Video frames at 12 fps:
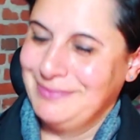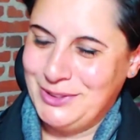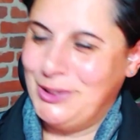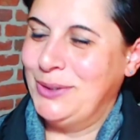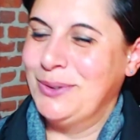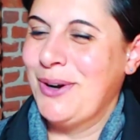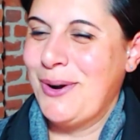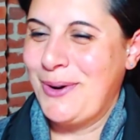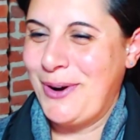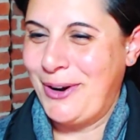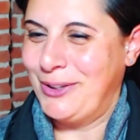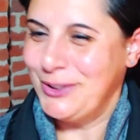You go,
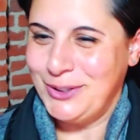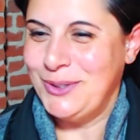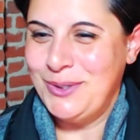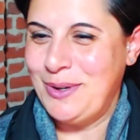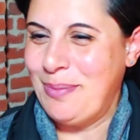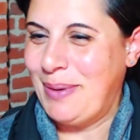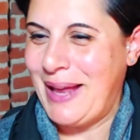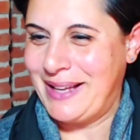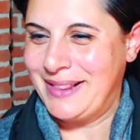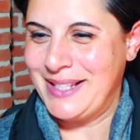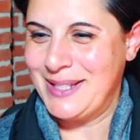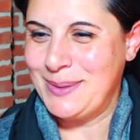girl. You do black
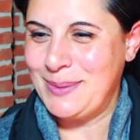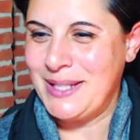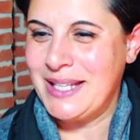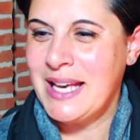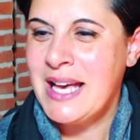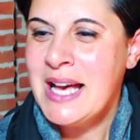this week.